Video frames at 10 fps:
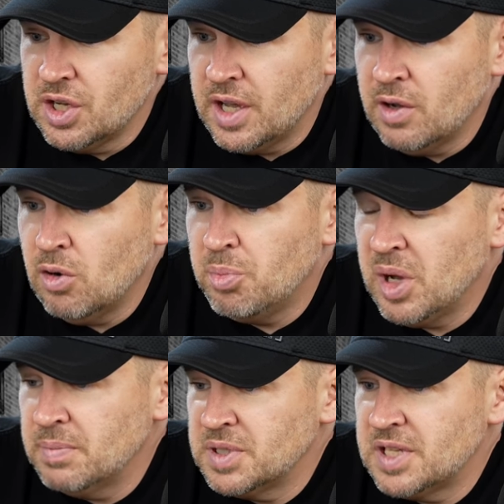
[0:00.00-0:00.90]
I hope
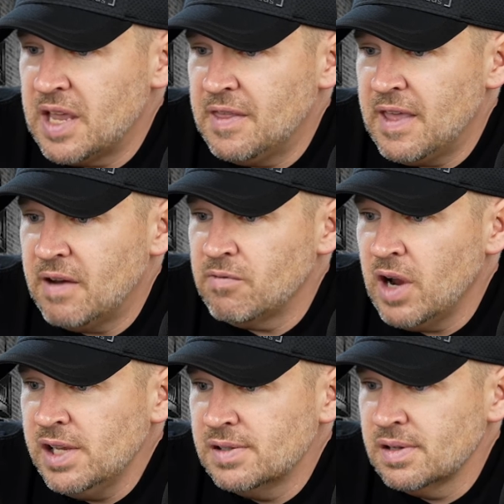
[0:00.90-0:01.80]
I'm saying that
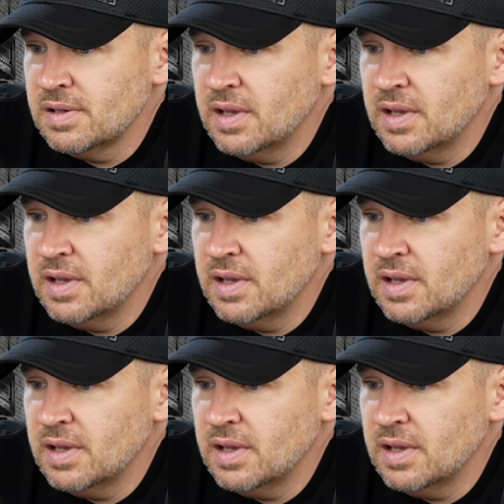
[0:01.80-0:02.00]
right.